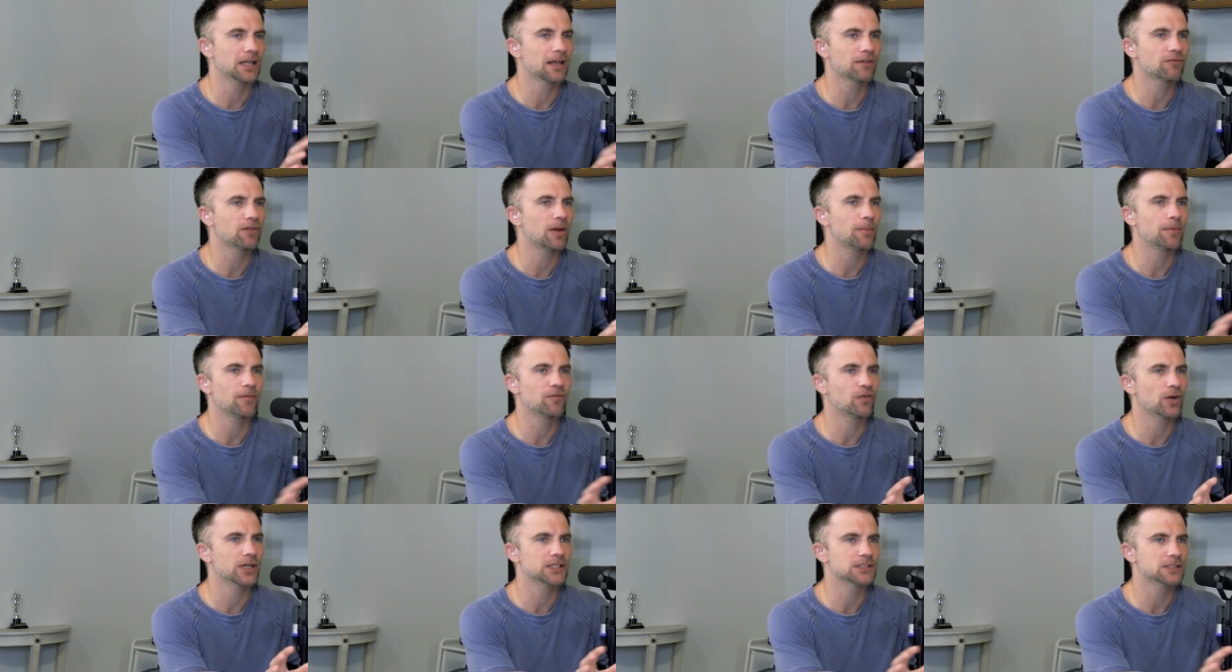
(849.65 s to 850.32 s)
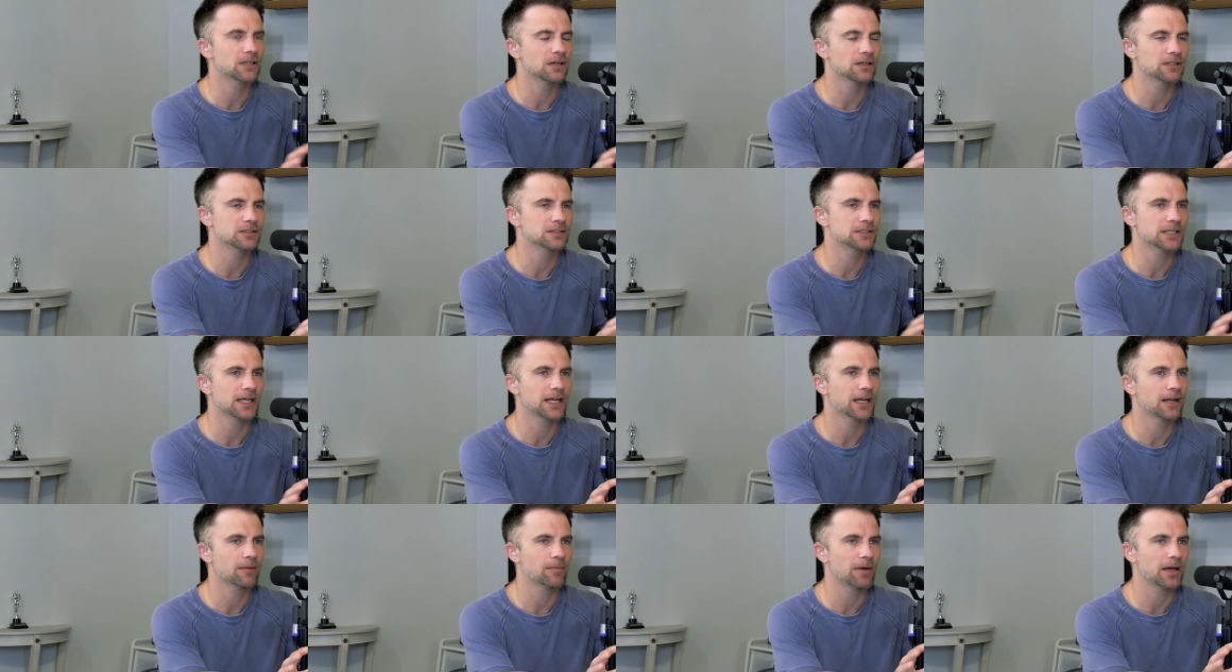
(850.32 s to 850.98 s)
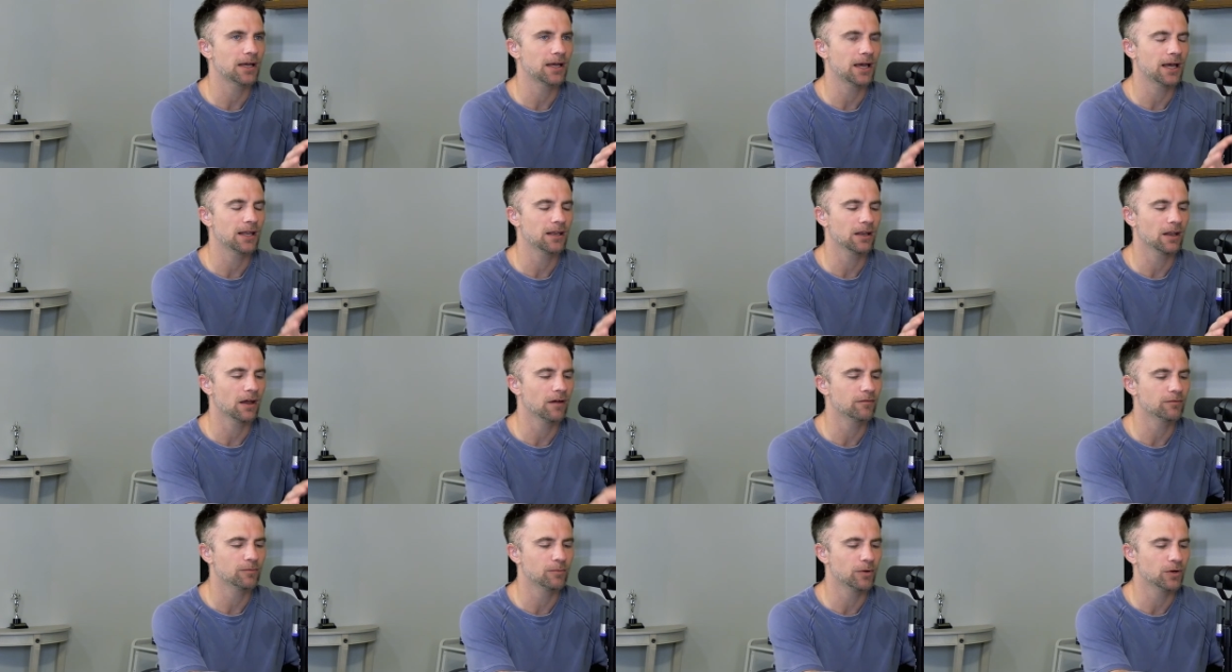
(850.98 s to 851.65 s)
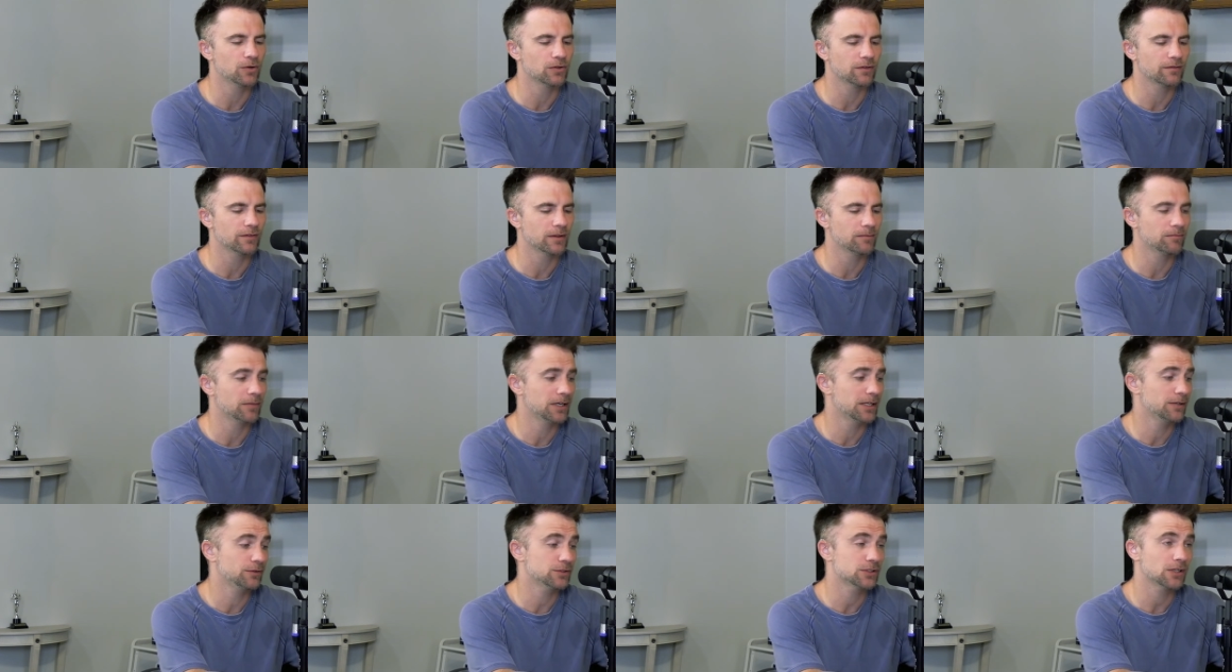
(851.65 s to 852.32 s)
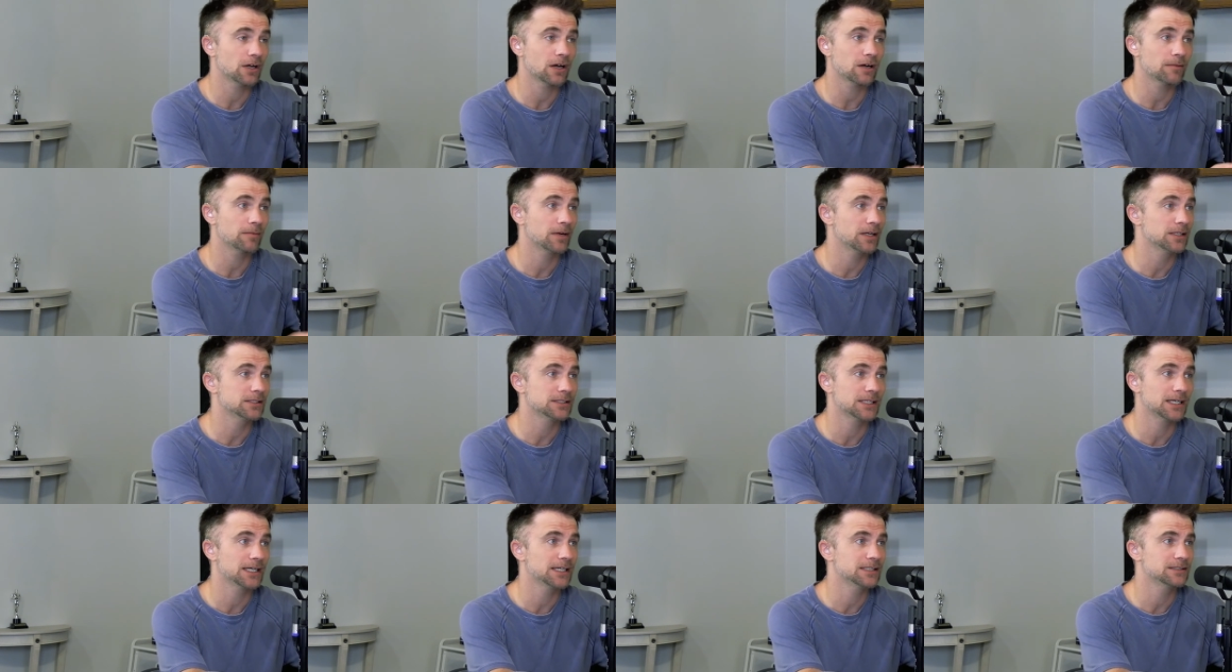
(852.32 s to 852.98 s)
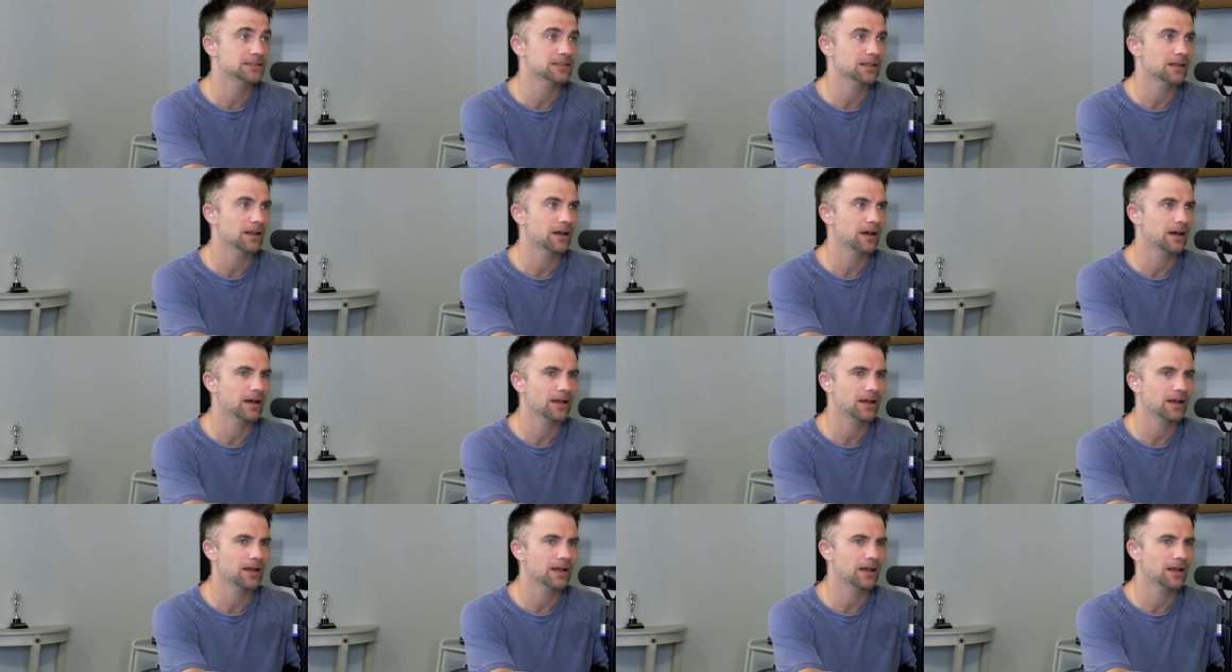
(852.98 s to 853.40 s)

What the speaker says: Like right before I started stand-up, I loved both of them. But he was talking about his kids a lot.